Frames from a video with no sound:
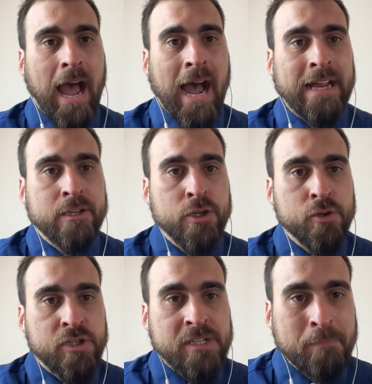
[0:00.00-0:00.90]
and
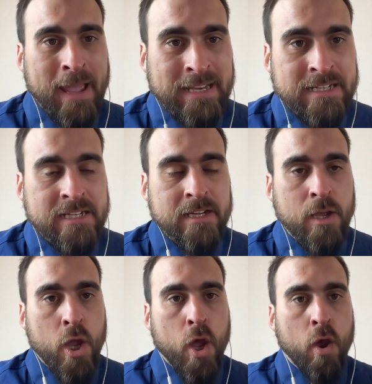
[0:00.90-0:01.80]
you spend
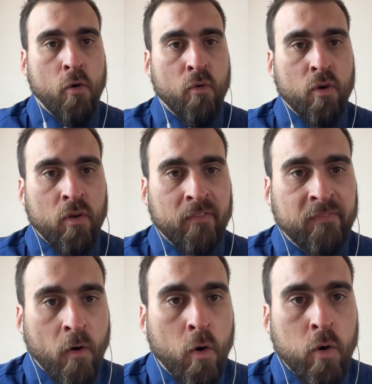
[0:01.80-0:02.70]

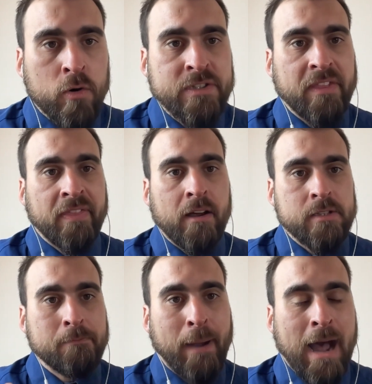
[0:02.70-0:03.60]

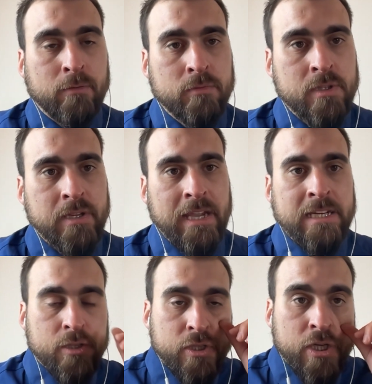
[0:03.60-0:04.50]
£400,000
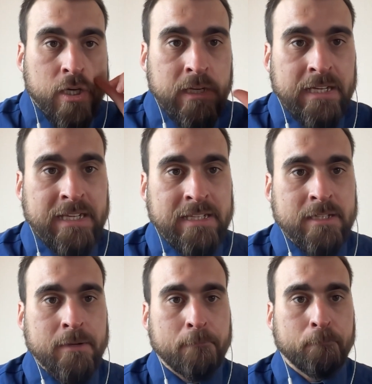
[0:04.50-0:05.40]
into turning
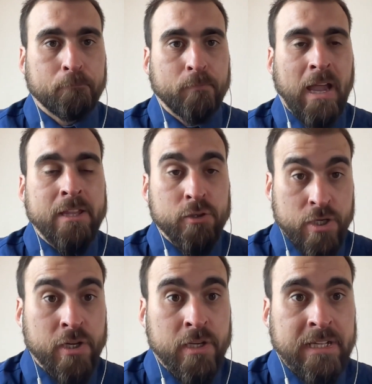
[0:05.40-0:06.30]
it, and you
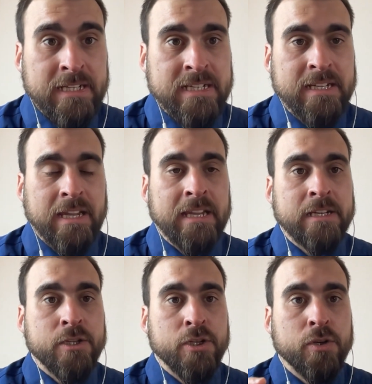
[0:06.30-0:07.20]
turn it
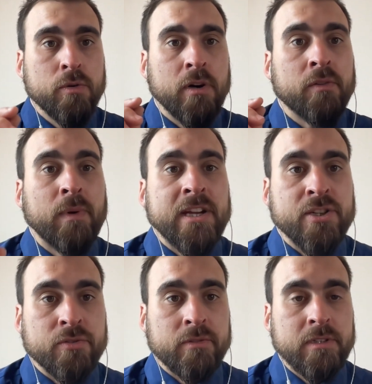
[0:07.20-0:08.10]
into a
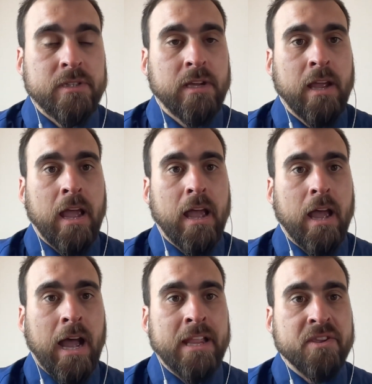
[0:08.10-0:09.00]
restaurant,
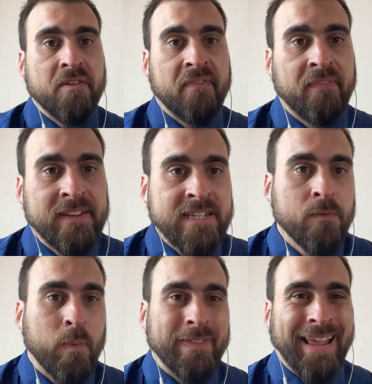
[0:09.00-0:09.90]
and you fit it
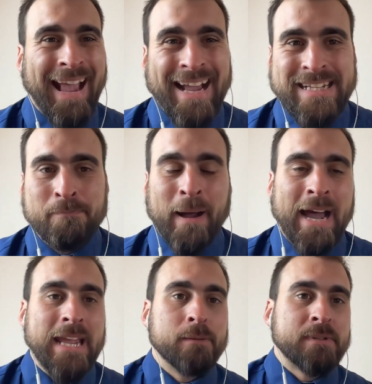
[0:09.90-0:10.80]
with gas
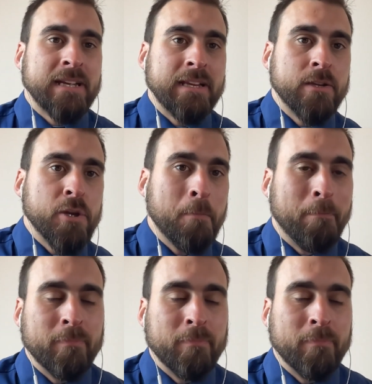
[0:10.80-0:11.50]
pipes, and you